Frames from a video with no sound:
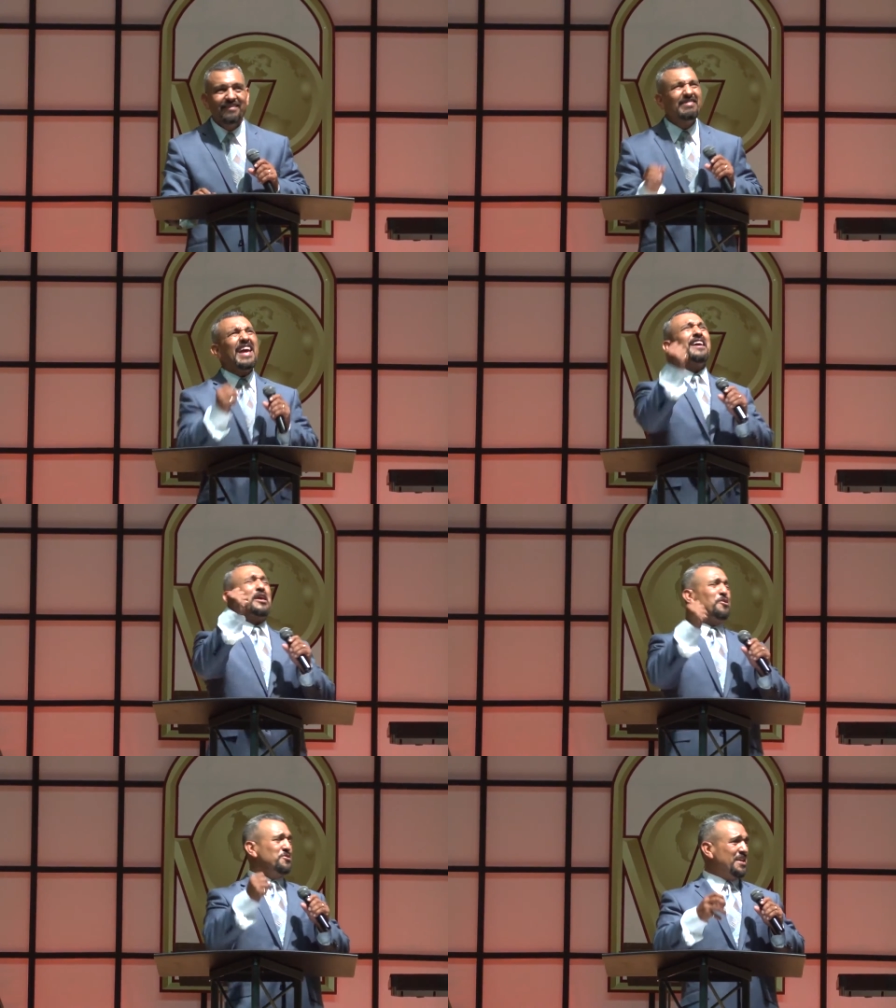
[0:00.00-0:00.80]
Thank
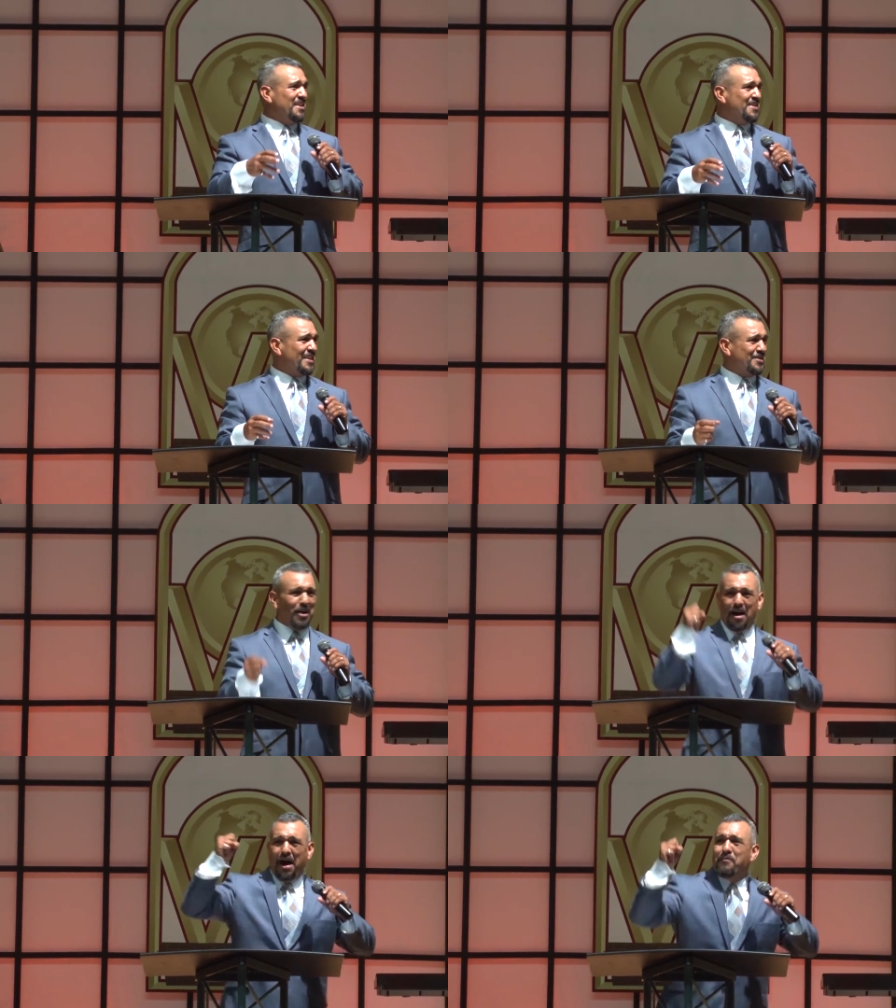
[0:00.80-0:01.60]
you, Jesus.
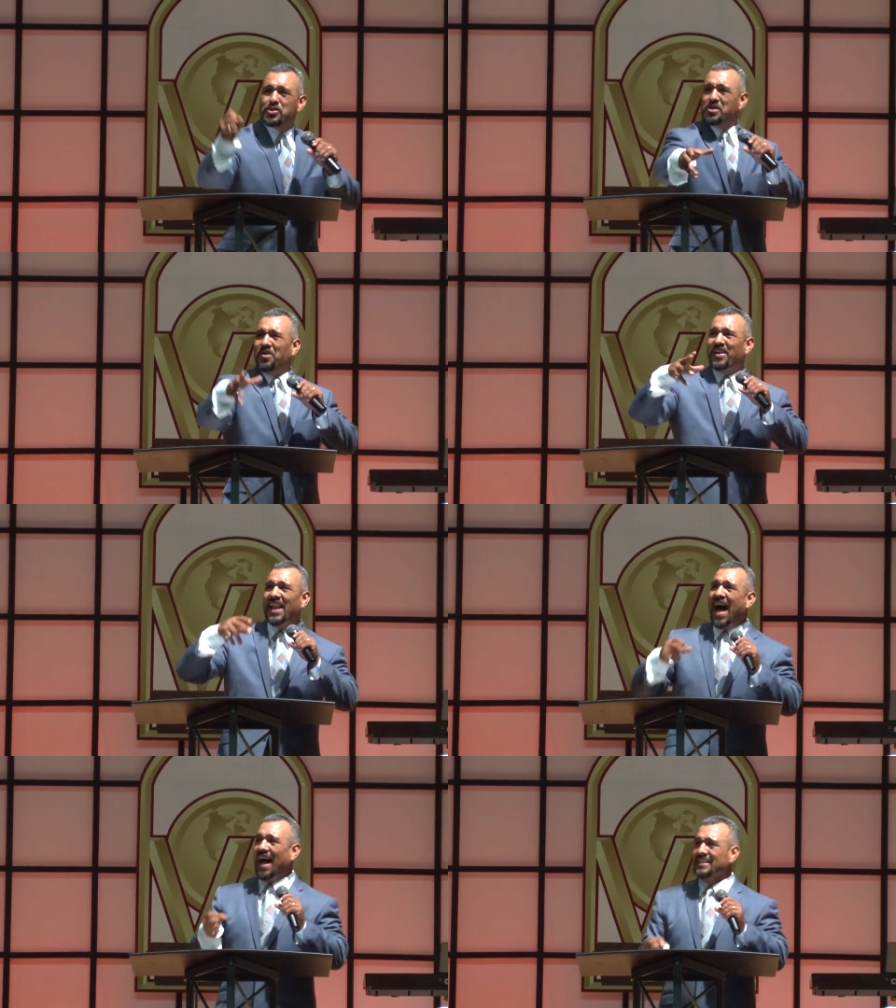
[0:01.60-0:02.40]
Oh, I'm so
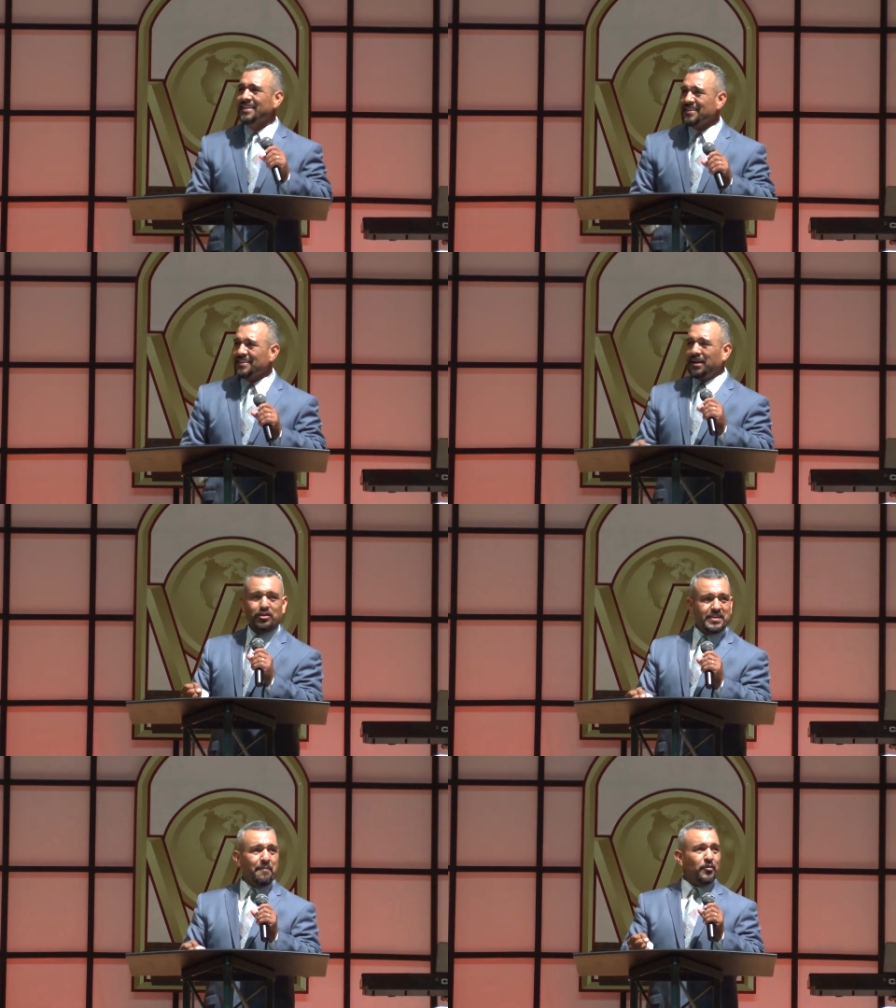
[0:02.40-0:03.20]
glad. A
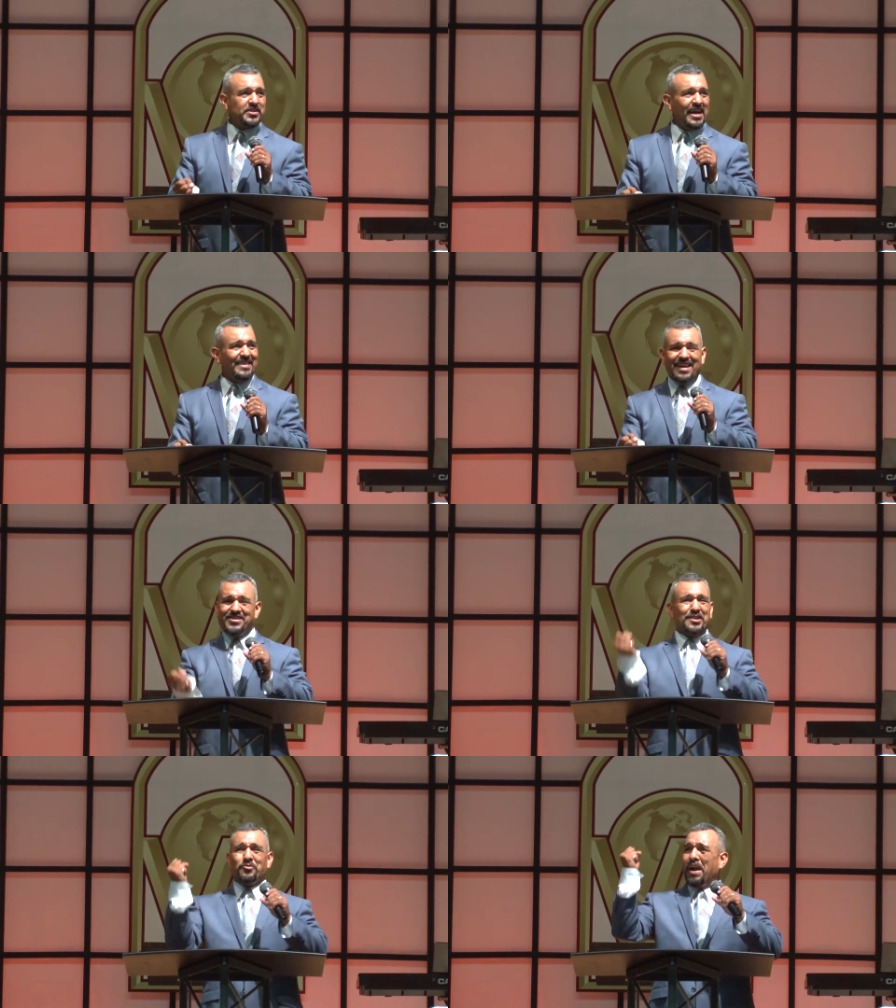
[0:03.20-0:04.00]
10%, that's
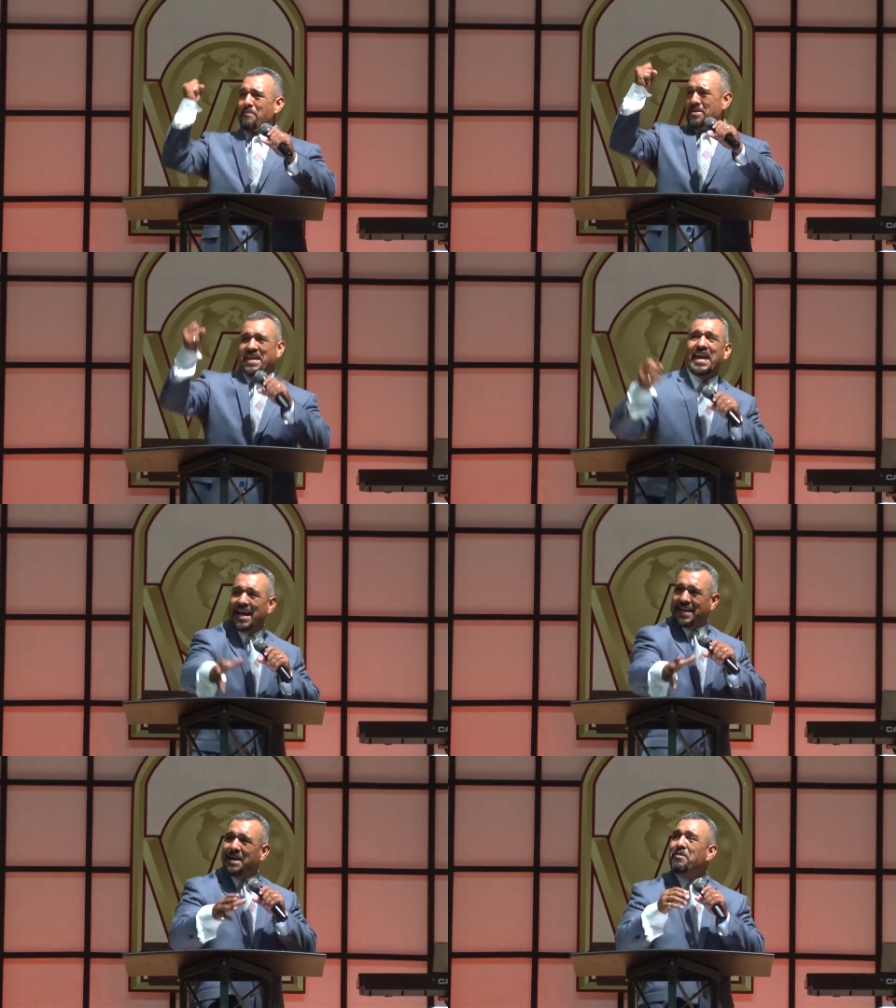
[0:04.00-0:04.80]
just where I
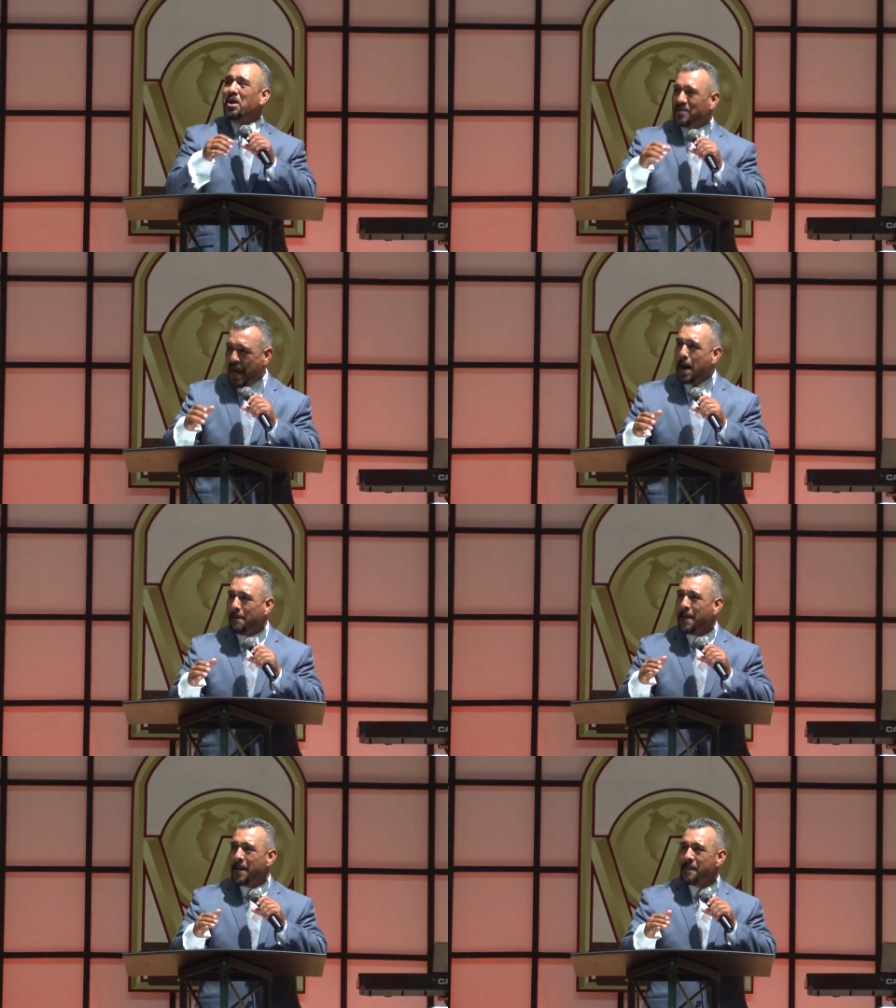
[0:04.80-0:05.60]
begin. Come on now.
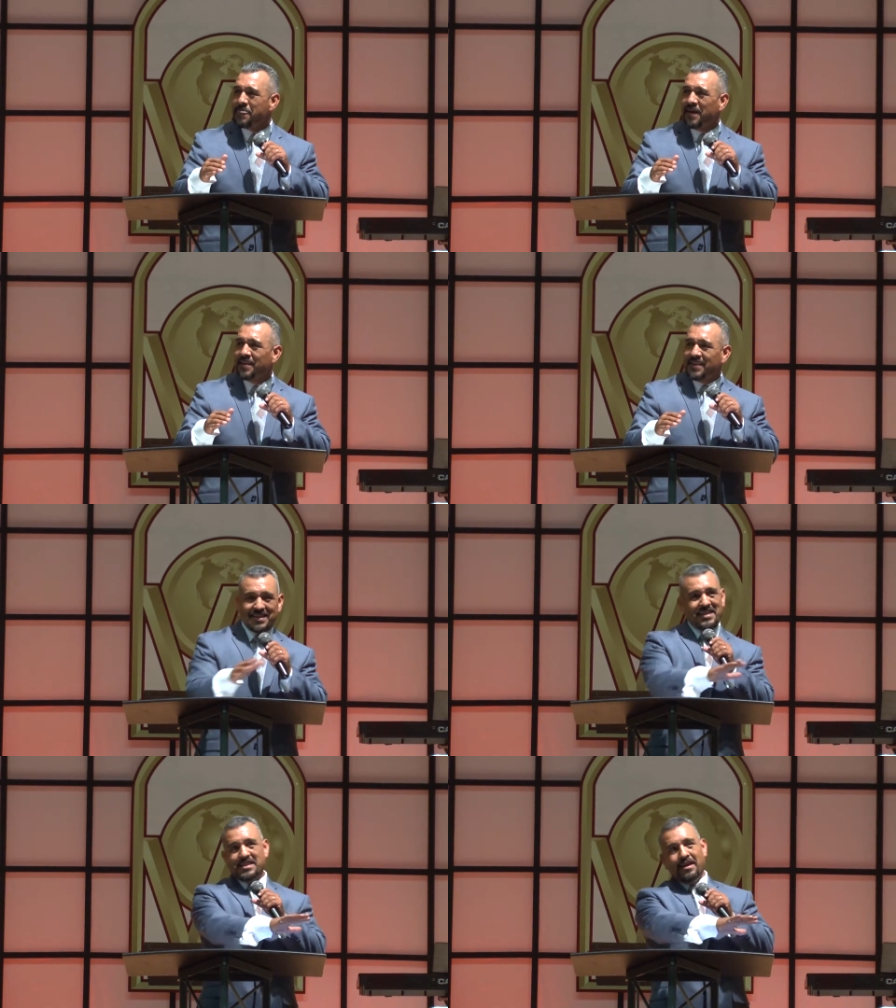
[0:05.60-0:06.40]

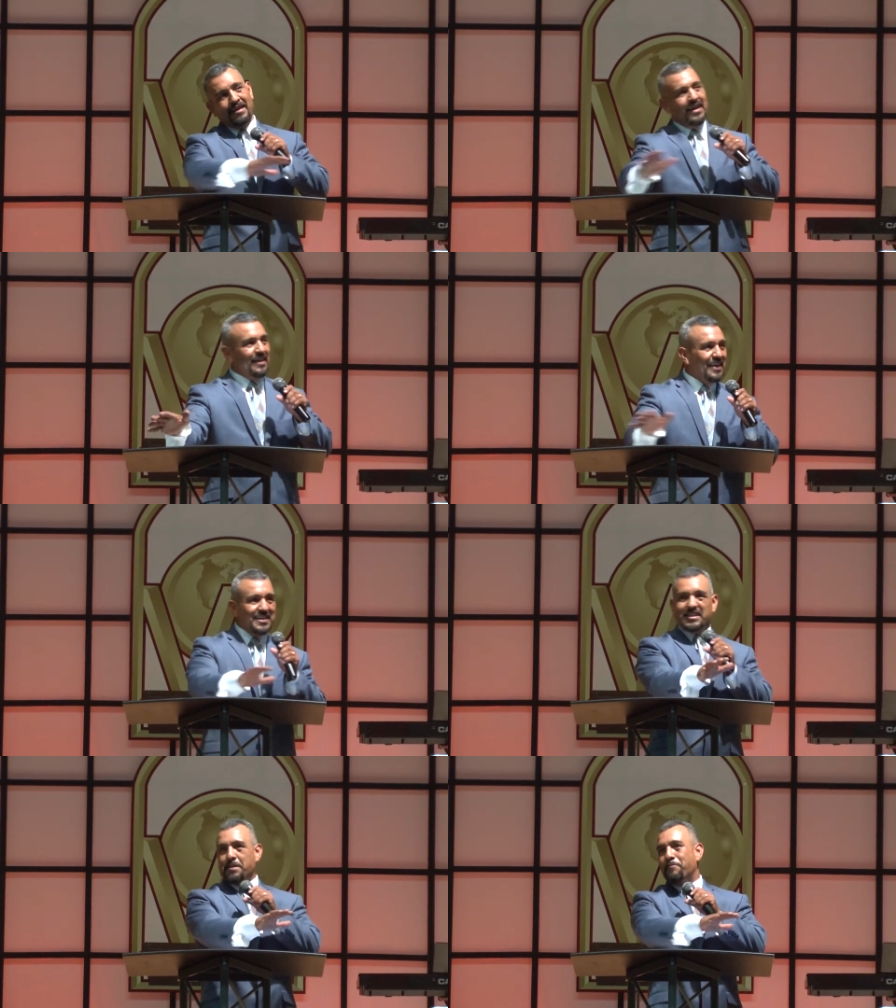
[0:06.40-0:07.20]
That's just the, that's
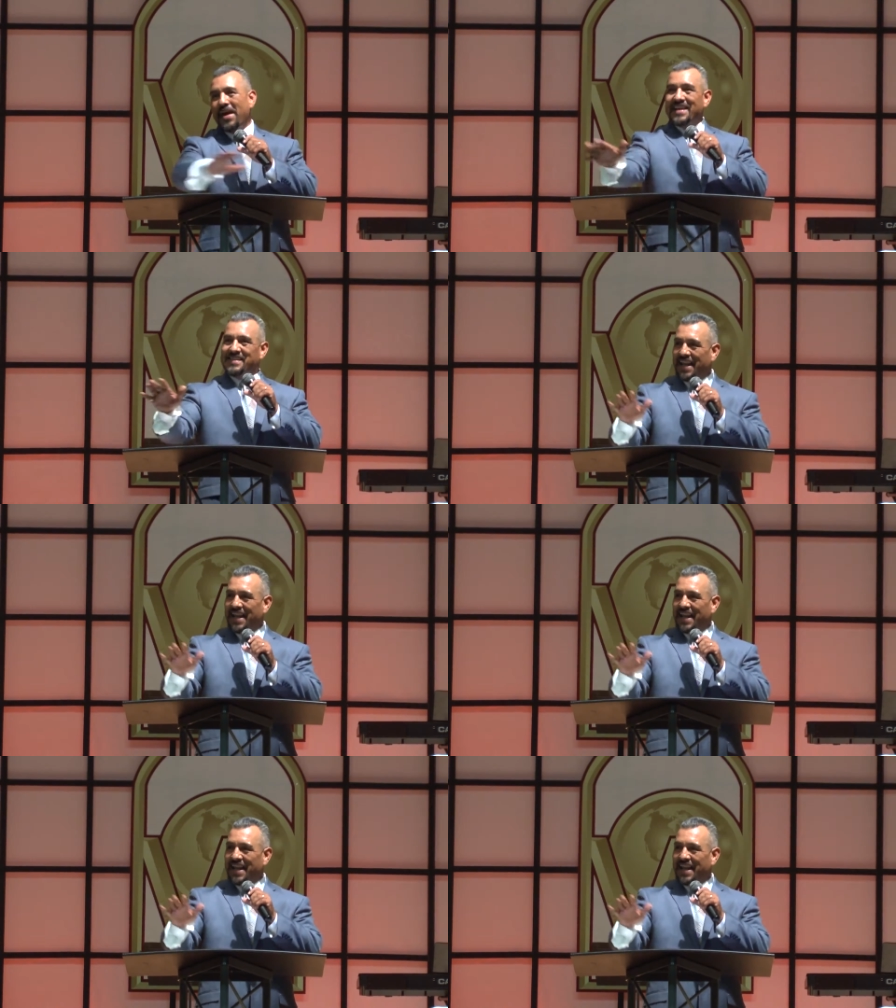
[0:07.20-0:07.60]
just the base